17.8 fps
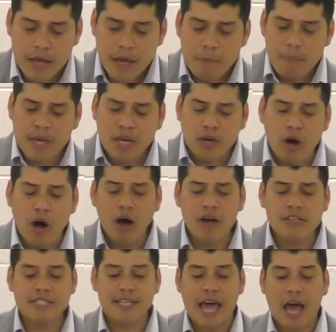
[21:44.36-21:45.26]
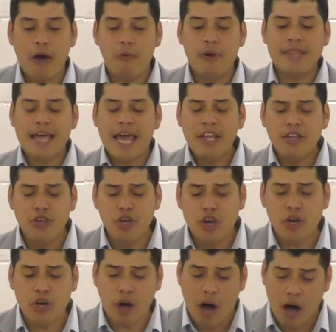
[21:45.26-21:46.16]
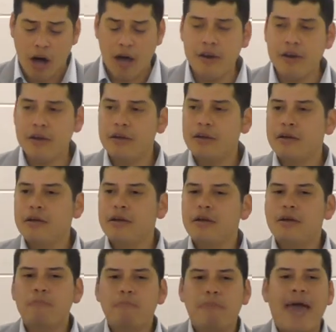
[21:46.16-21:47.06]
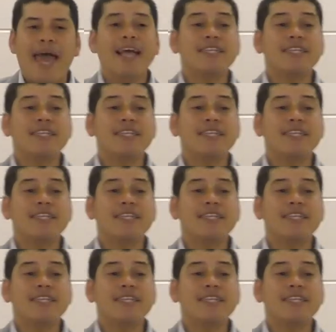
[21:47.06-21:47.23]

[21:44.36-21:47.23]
Because that when they knew God, pay